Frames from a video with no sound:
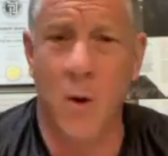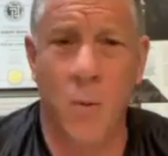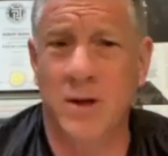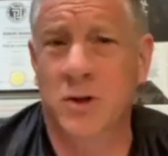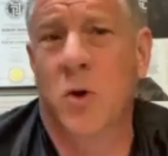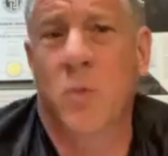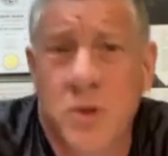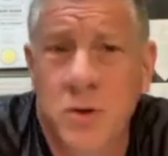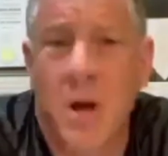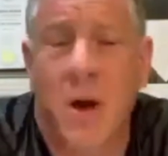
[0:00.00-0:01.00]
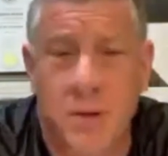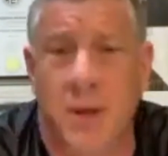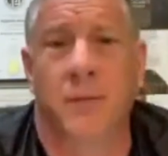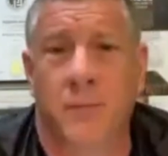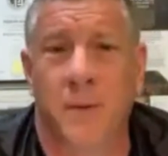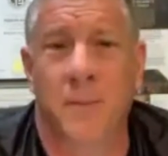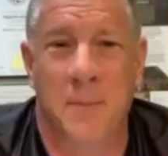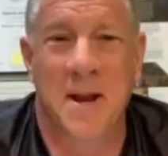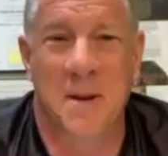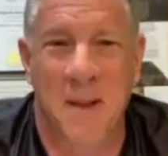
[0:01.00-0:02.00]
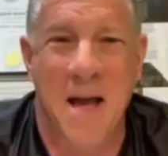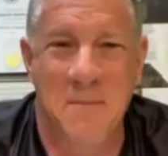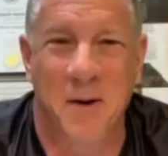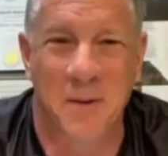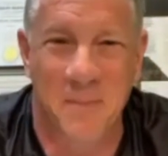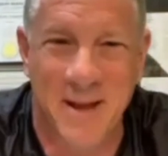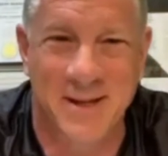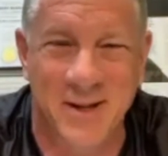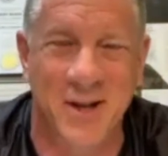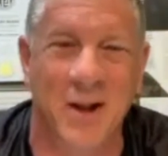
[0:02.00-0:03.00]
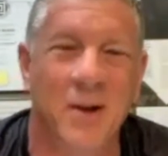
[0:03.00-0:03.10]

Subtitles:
what school would you go to for being a black belt in business, you know?